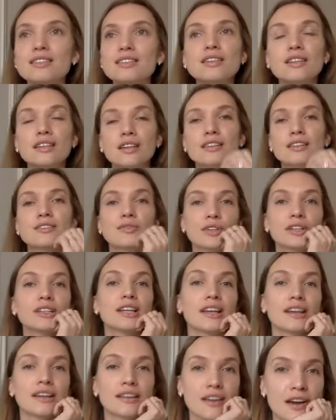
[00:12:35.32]
it is
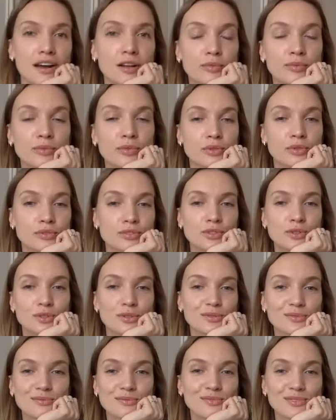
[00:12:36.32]
really helpful
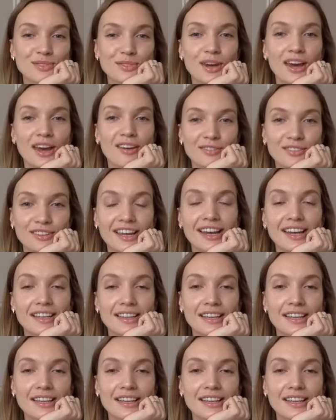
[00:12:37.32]
to have light.